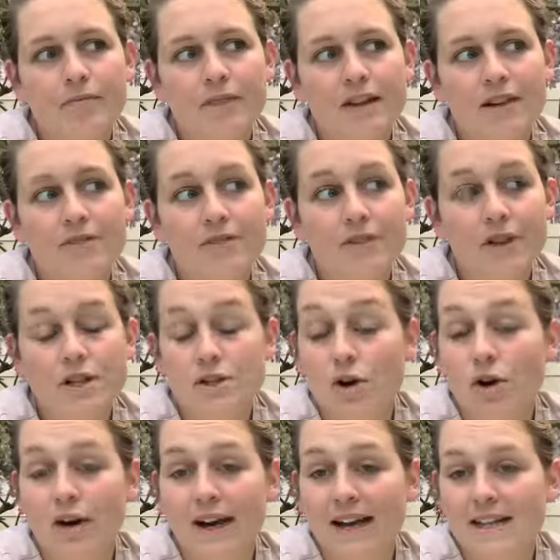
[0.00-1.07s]
for the
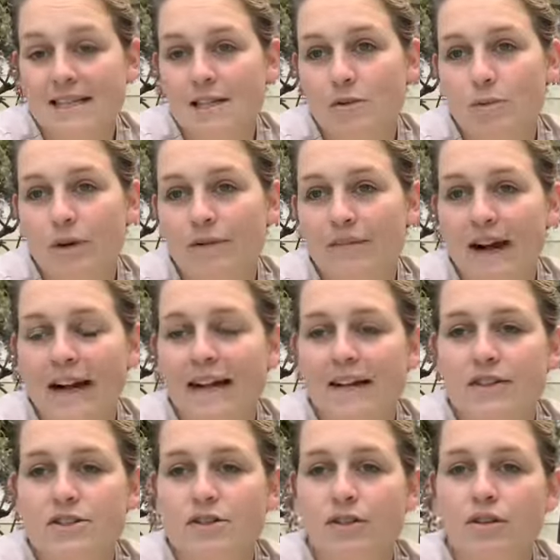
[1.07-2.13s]
dog, and I didn't want Ray
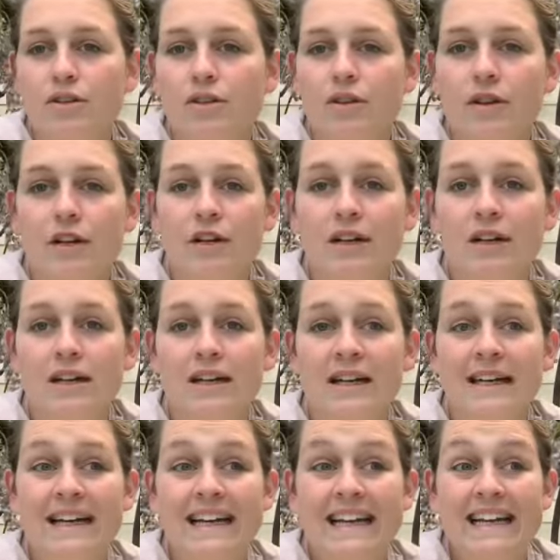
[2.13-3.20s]
to
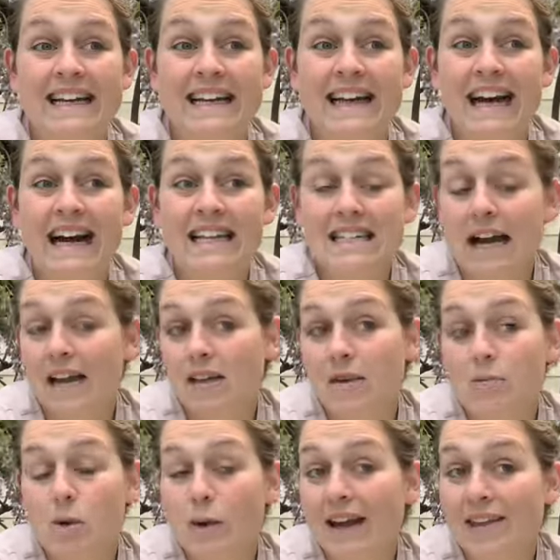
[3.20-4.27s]
attack
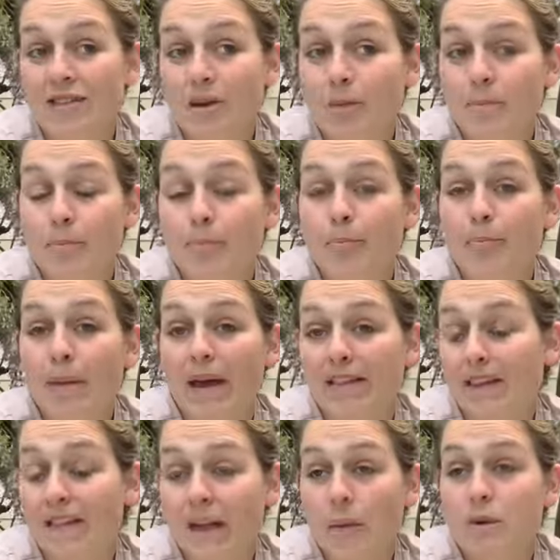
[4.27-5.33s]
them or eat them, being
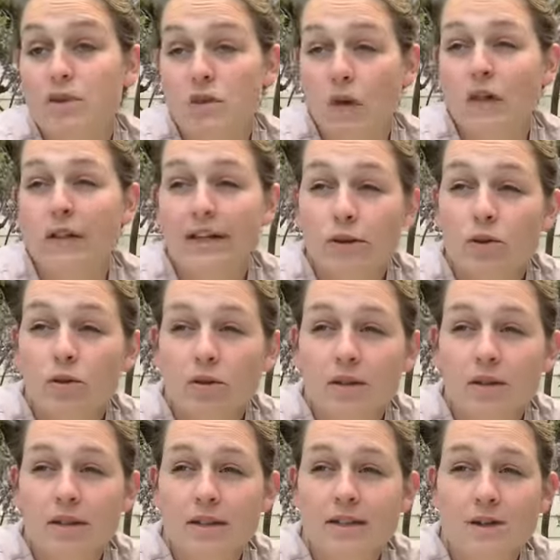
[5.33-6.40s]
that they were so little.
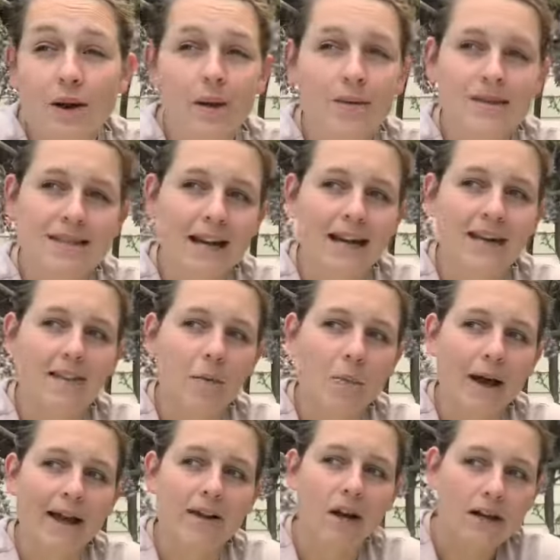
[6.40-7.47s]
So I was taking them
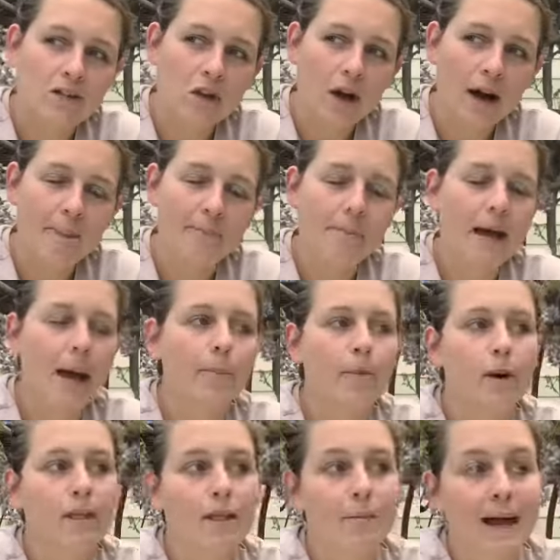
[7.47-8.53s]
away at night time and
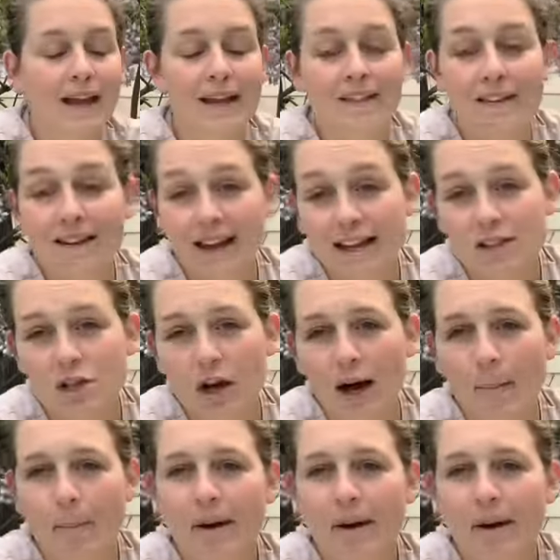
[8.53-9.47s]
putting them back in the daytime.